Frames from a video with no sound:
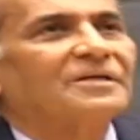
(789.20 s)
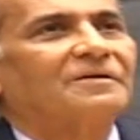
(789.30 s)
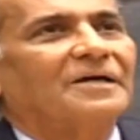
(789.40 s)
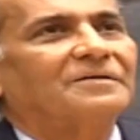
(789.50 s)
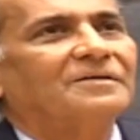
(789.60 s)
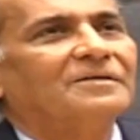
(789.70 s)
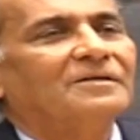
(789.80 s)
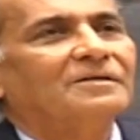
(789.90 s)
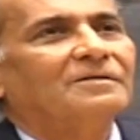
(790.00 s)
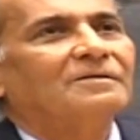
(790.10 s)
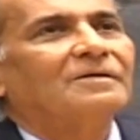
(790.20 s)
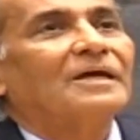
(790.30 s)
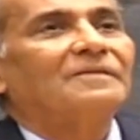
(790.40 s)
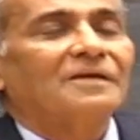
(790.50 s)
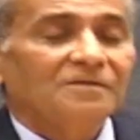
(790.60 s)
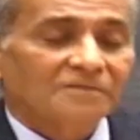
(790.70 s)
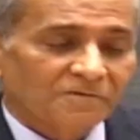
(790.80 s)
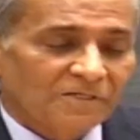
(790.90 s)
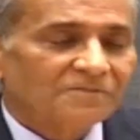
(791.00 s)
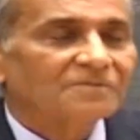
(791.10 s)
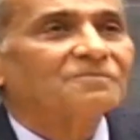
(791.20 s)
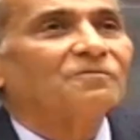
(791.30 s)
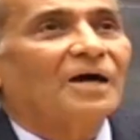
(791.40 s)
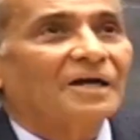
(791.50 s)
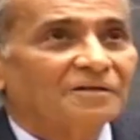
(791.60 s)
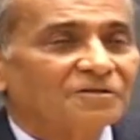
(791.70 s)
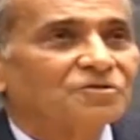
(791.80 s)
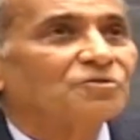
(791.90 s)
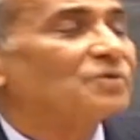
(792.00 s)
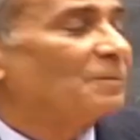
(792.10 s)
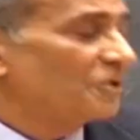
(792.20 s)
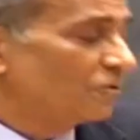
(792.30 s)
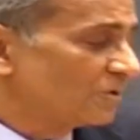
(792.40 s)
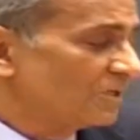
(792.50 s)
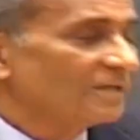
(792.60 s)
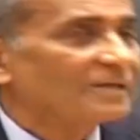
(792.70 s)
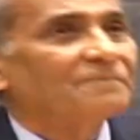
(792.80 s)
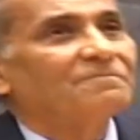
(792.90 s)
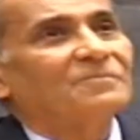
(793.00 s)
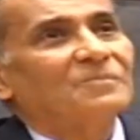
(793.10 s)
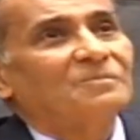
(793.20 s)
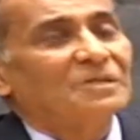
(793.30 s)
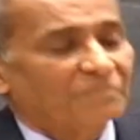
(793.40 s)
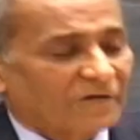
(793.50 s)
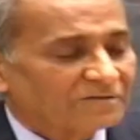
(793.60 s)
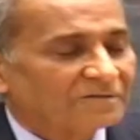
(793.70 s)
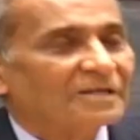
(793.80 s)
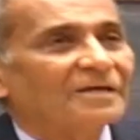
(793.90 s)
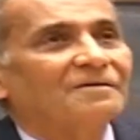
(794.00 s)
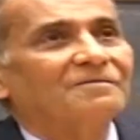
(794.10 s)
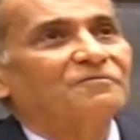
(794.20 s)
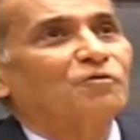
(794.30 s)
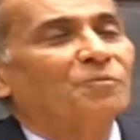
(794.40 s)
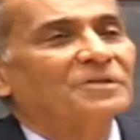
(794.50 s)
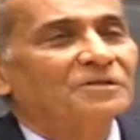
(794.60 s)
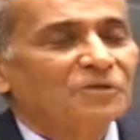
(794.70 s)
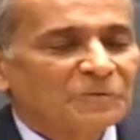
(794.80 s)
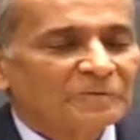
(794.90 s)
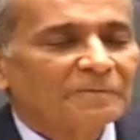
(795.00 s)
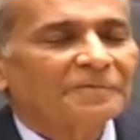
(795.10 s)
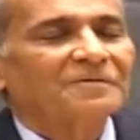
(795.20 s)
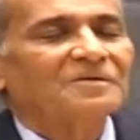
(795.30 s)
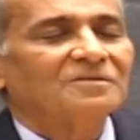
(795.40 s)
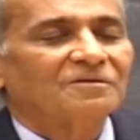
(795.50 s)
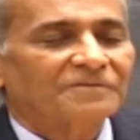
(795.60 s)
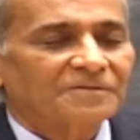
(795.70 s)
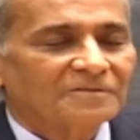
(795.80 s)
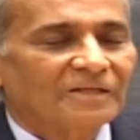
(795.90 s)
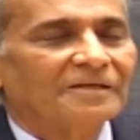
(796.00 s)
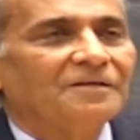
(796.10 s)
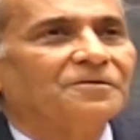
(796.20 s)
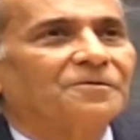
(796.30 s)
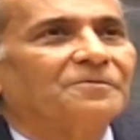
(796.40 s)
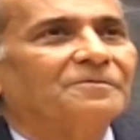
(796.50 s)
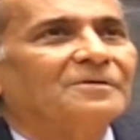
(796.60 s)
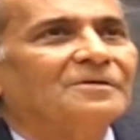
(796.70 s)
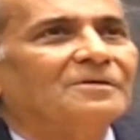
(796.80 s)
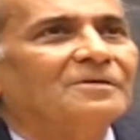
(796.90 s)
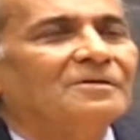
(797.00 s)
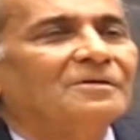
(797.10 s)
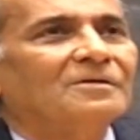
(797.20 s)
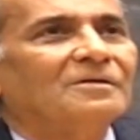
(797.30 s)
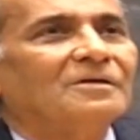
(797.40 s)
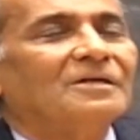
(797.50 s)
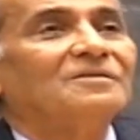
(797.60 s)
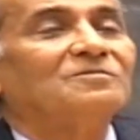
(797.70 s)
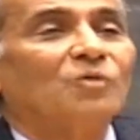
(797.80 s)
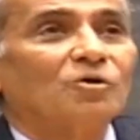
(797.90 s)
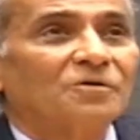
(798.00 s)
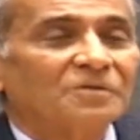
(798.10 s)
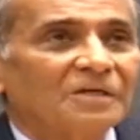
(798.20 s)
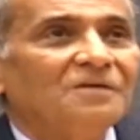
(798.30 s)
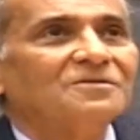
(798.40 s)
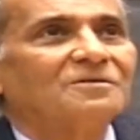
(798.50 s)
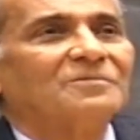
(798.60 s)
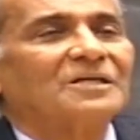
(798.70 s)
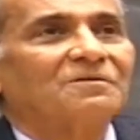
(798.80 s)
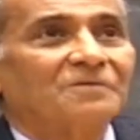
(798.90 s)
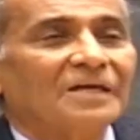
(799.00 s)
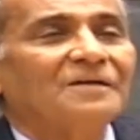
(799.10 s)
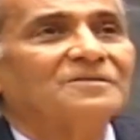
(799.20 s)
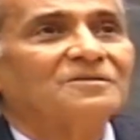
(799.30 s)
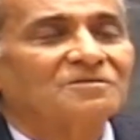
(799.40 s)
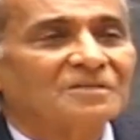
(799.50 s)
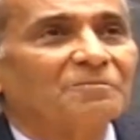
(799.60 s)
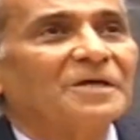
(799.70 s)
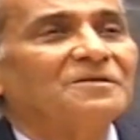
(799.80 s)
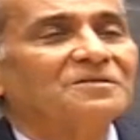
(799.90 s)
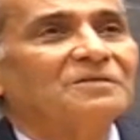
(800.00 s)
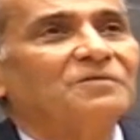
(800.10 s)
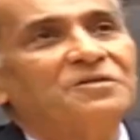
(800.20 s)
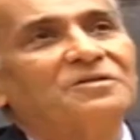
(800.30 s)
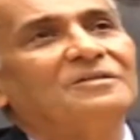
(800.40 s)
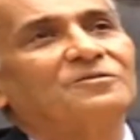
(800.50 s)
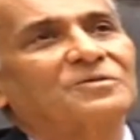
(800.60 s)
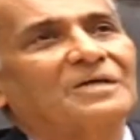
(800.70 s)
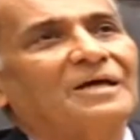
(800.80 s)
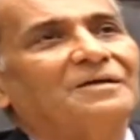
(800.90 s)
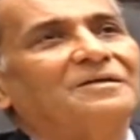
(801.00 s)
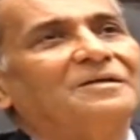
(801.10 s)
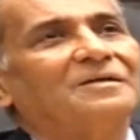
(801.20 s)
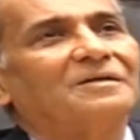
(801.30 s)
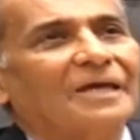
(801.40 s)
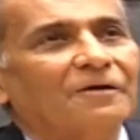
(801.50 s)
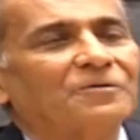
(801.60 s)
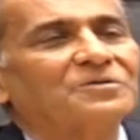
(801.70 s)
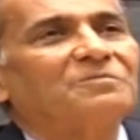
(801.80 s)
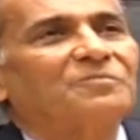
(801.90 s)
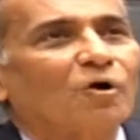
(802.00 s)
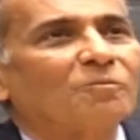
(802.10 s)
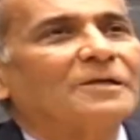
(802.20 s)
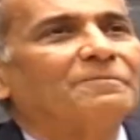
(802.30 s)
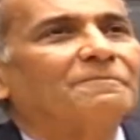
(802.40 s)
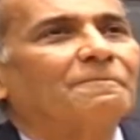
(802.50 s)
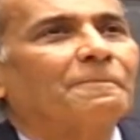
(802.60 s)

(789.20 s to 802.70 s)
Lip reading: the finger at. And there is a reason why it is true. I mean, you see, in present day, if you open the newspaper, this is the first thing that hit you. It is monotheism that creates this tremendous division in society, chaos and problem.